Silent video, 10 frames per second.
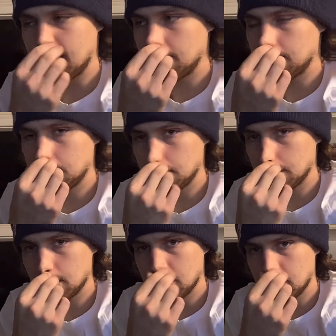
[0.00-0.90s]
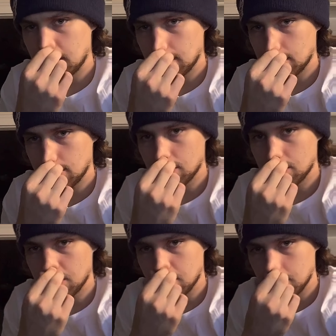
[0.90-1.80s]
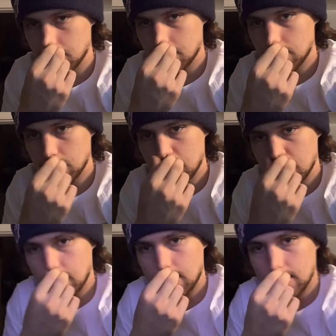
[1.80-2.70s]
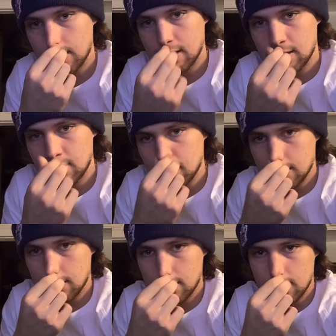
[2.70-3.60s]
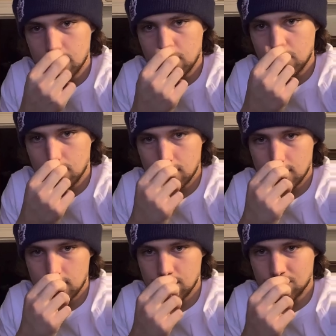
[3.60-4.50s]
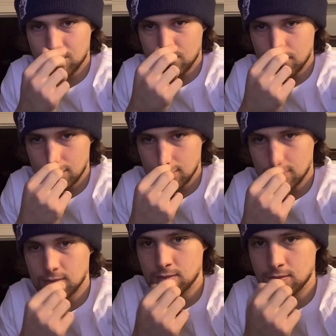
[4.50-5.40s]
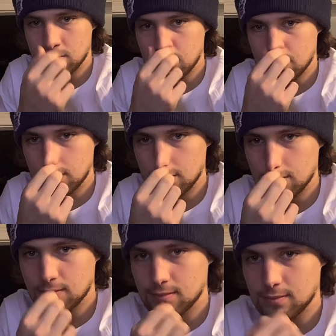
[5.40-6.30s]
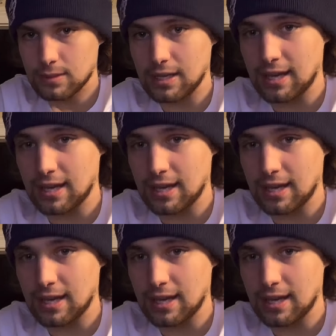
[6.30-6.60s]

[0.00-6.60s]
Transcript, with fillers: Yeah. Well, then, did somebody put it in the white questions? Is that what they're saying? But still, there's so many you can never find it.